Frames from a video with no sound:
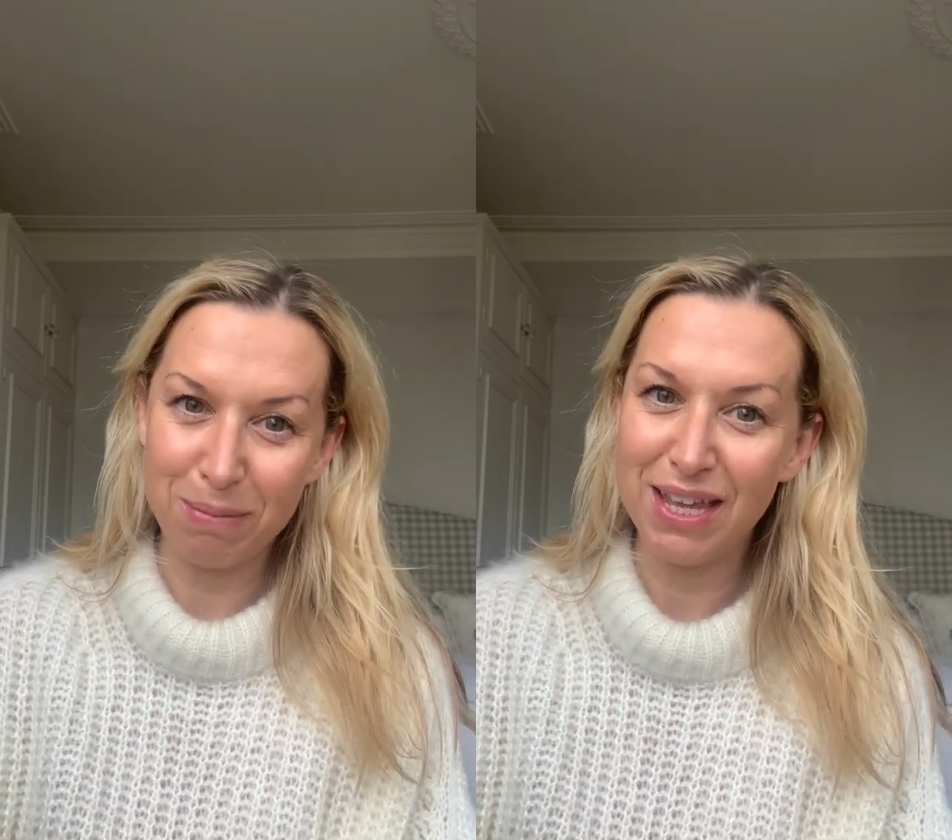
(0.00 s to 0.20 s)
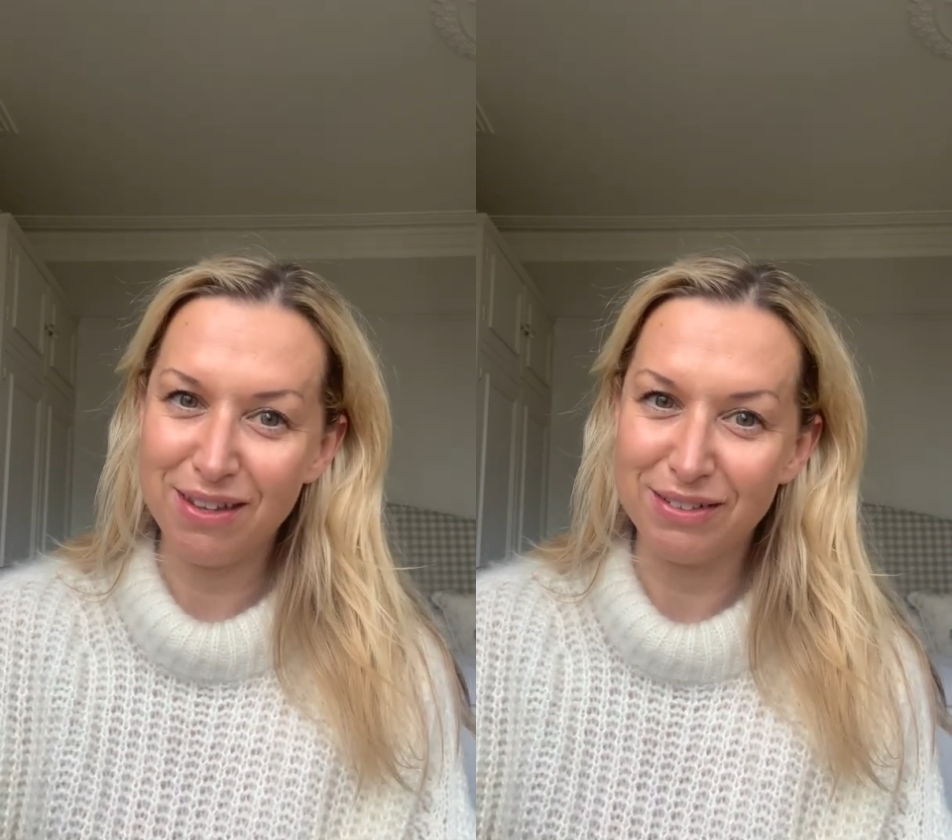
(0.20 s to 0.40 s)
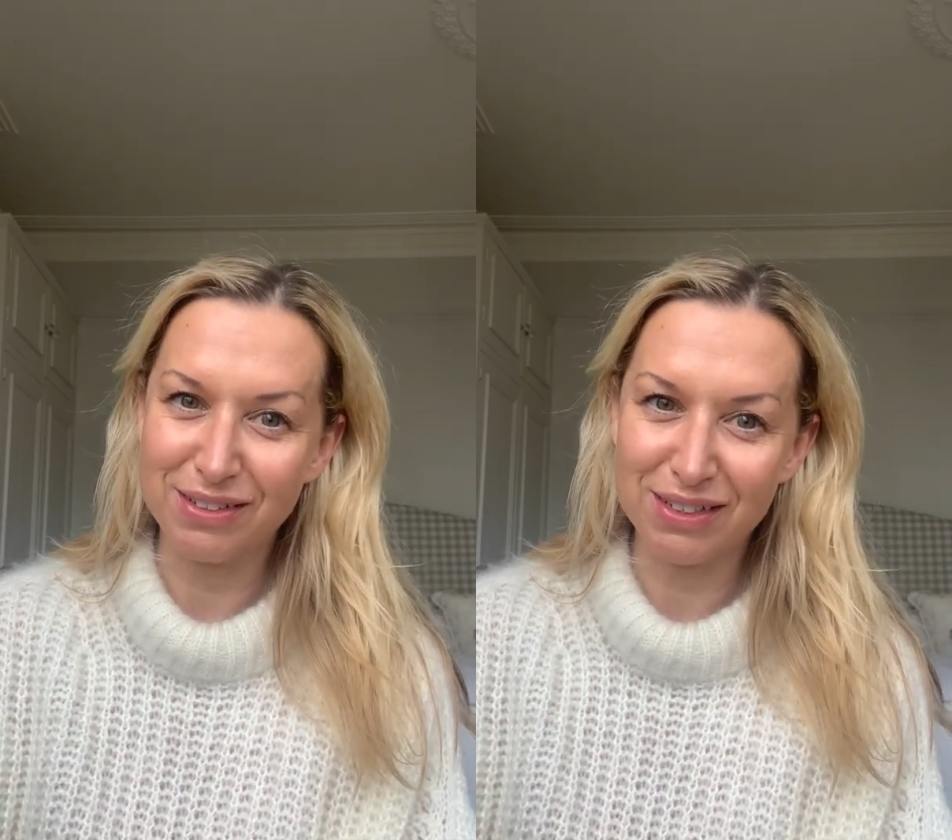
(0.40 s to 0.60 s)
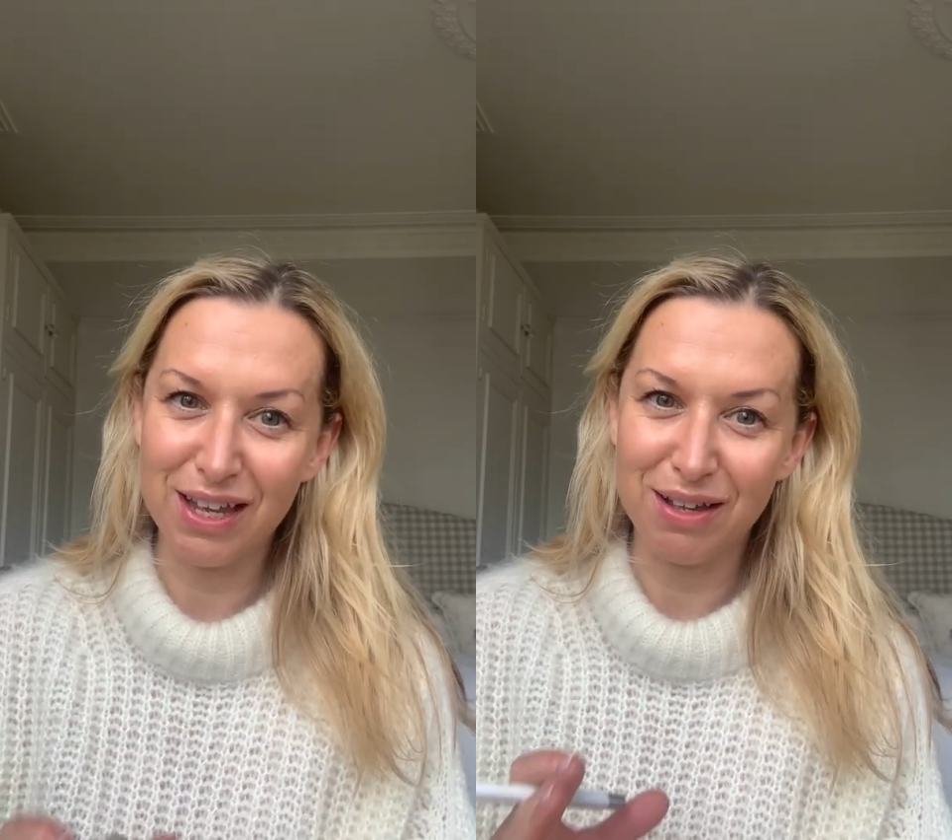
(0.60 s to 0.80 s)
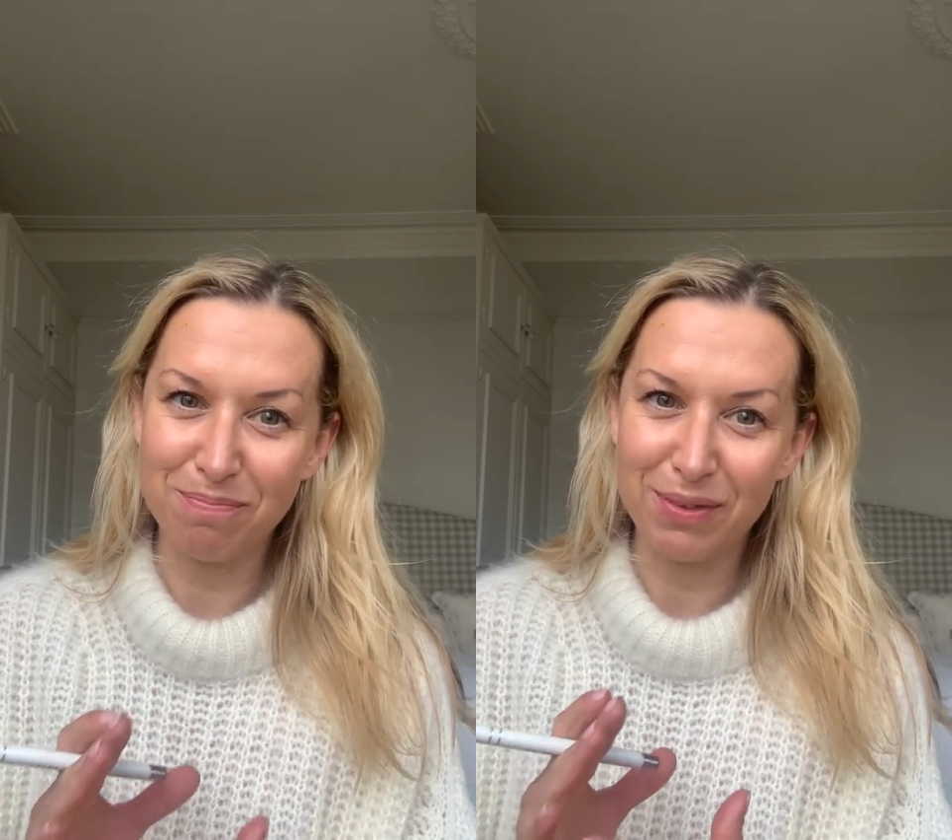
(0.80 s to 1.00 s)
peels,
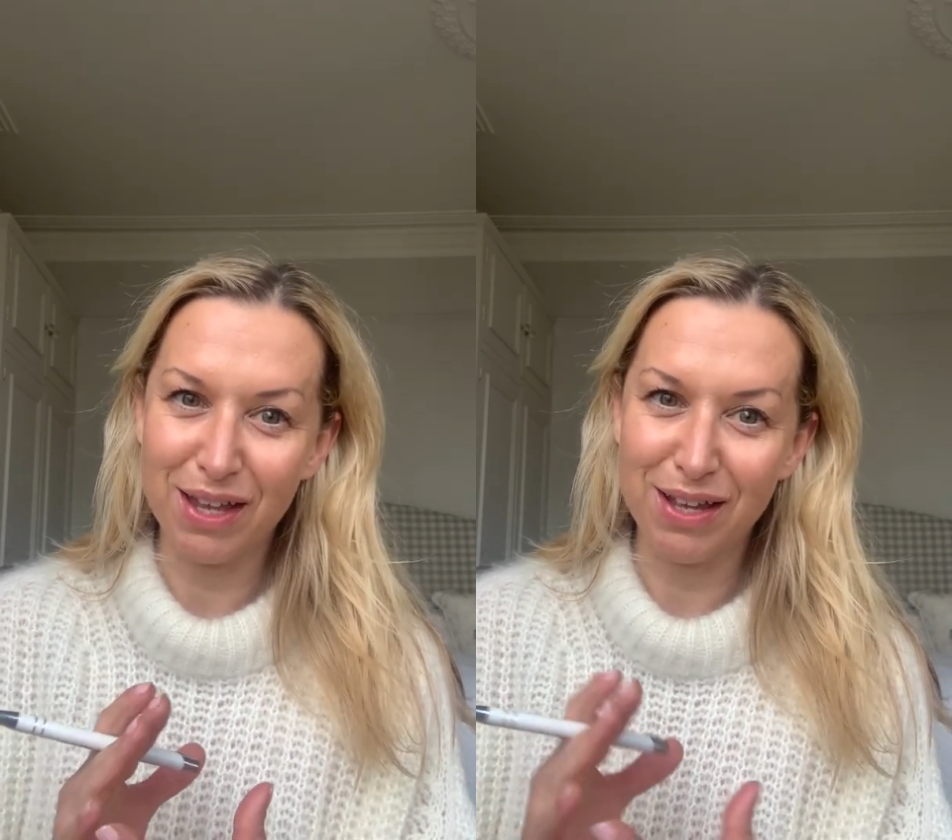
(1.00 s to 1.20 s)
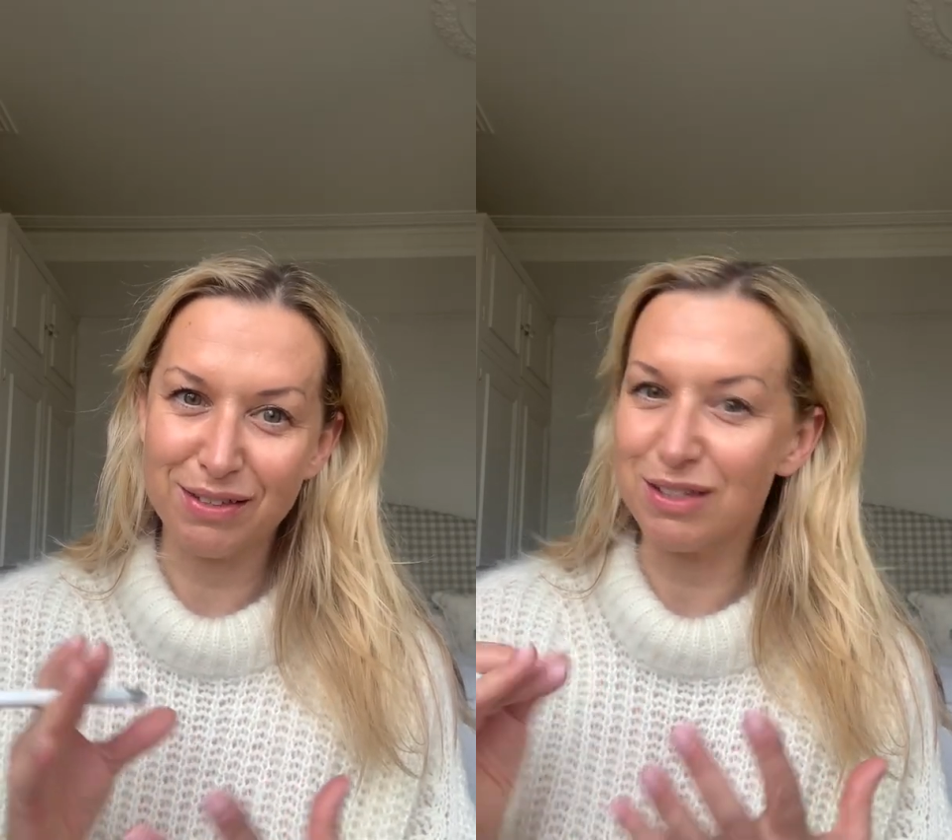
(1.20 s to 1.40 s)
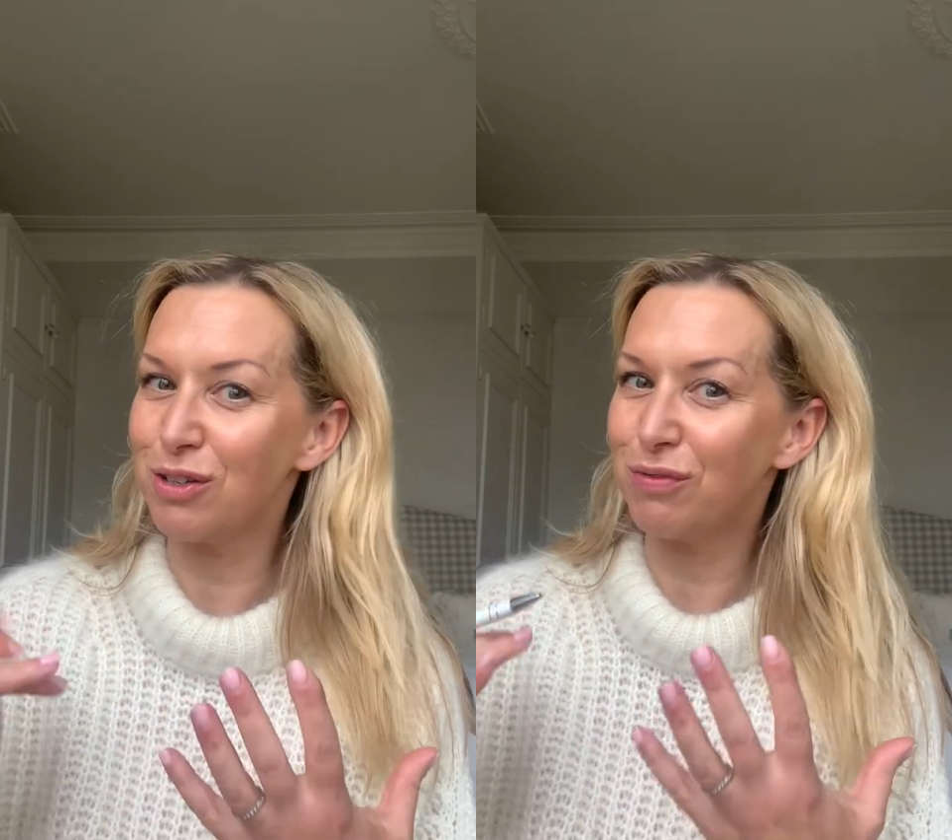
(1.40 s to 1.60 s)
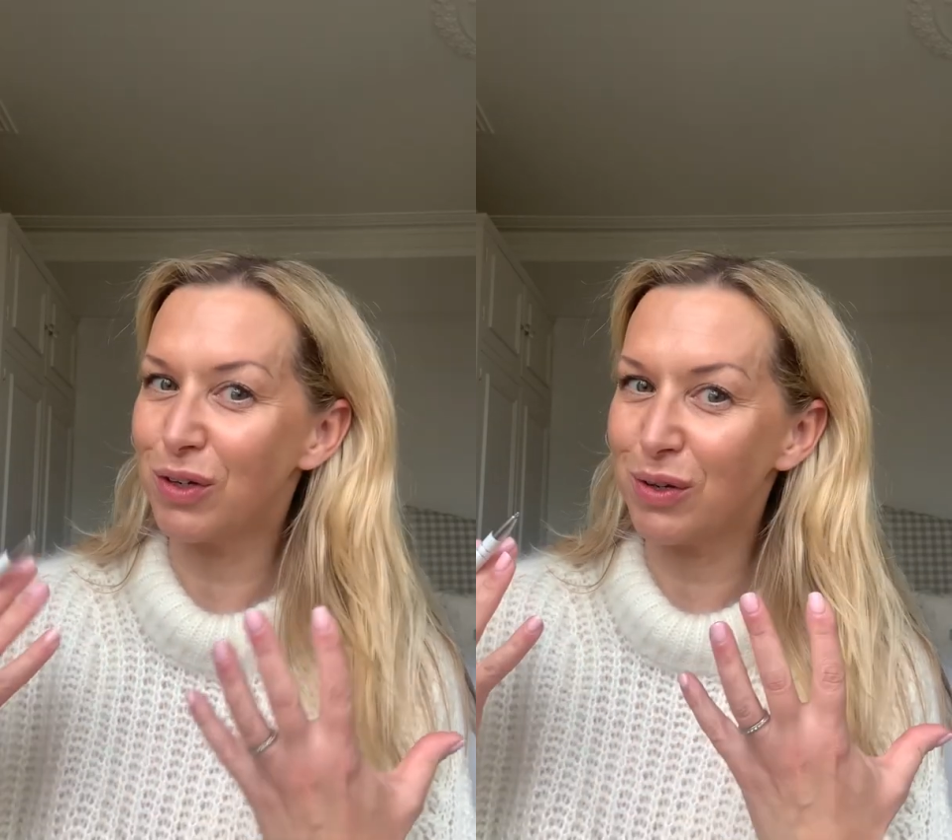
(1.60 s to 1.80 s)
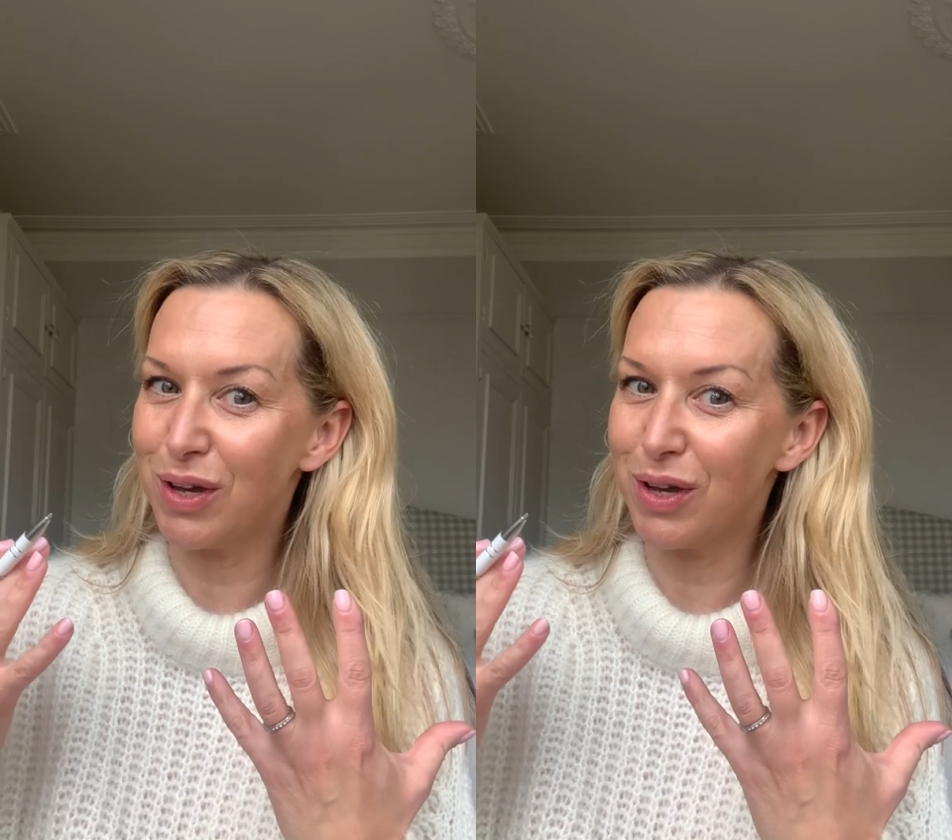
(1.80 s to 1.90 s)
sort of a